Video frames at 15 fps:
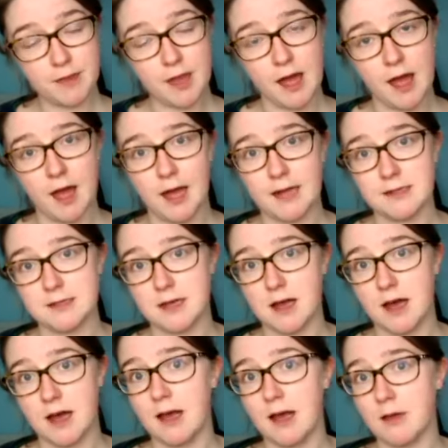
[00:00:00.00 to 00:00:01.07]
And
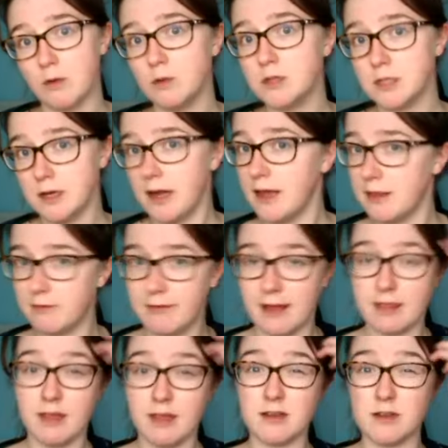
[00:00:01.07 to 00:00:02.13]
I also like the fact
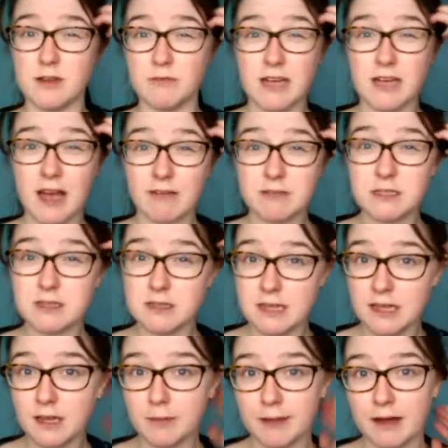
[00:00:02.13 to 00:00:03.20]
that I don't really to
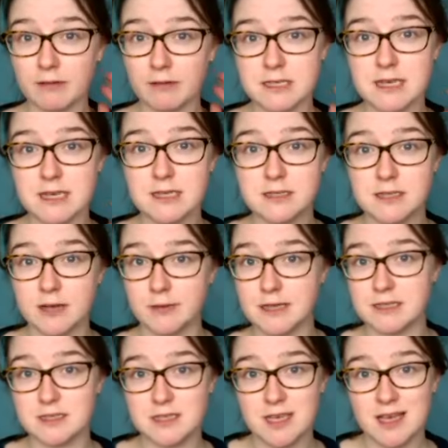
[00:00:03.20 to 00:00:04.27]
think about it. So
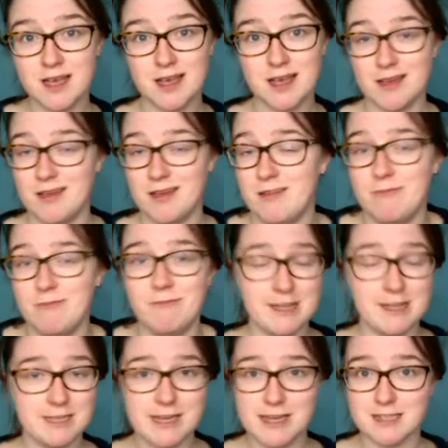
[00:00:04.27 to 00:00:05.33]
it's
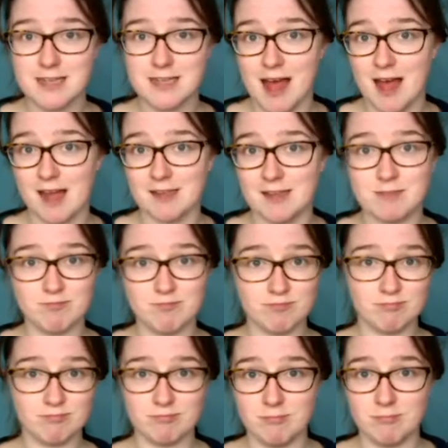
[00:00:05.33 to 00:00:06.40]
fitted and
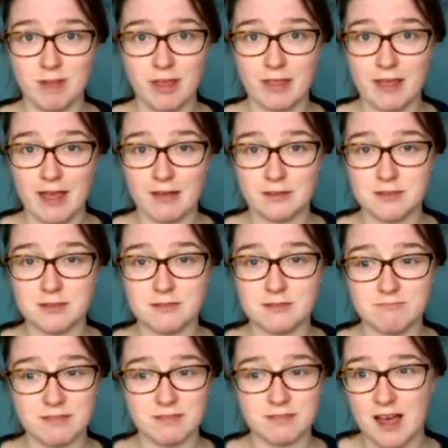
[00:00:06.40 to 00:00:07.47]
nothing else
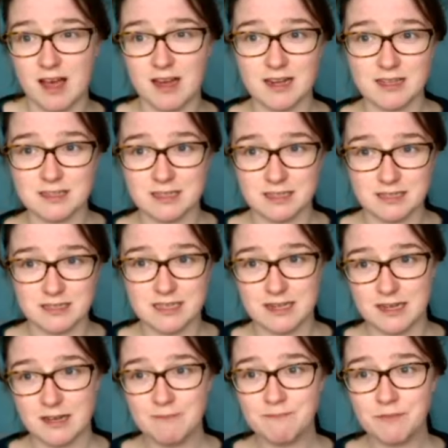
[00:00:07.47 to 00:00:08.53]
that I need to
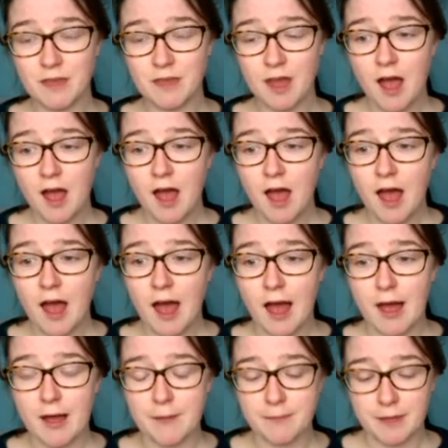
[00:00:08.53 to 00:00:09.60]
consider.
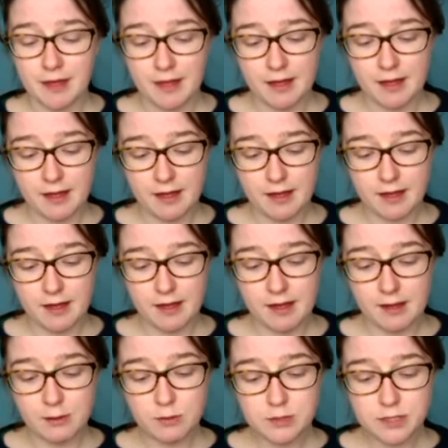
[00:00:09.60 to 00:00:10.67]
I
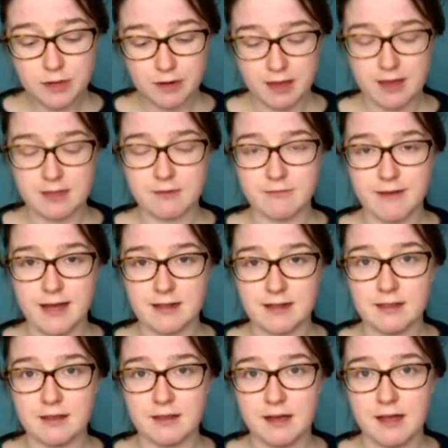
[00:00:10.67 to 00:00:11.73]
also like the fact
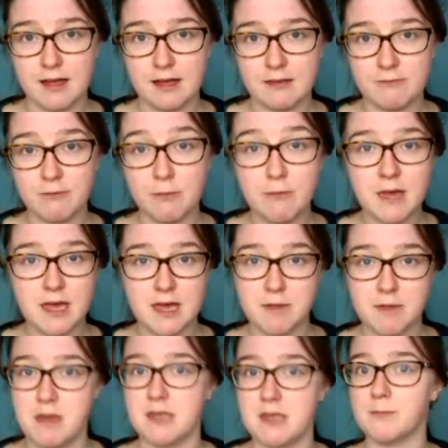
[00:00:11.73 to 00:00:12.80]
that, for me, it
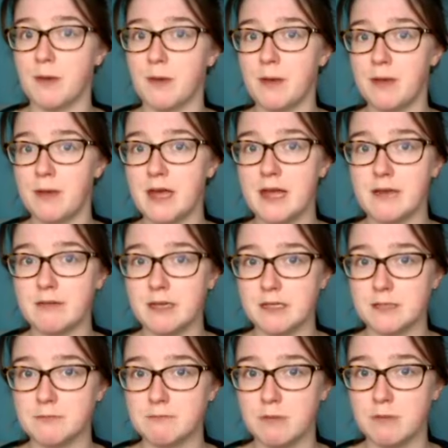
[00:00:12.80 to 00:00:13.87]
makes my
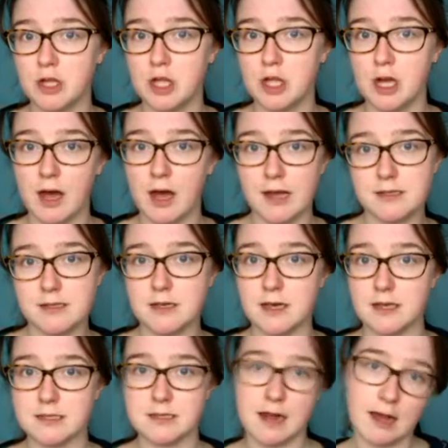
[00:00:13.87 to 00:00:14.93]
periods much lighter
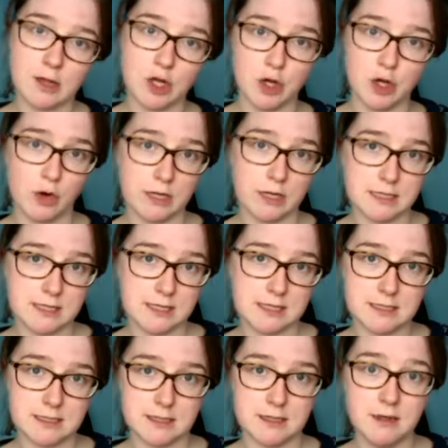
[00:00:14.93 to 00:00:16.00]
/
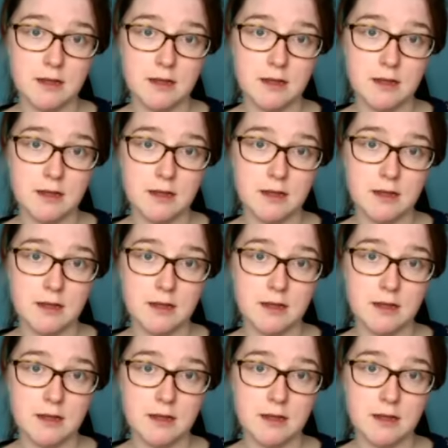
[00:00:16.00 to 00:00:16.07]
non-existent.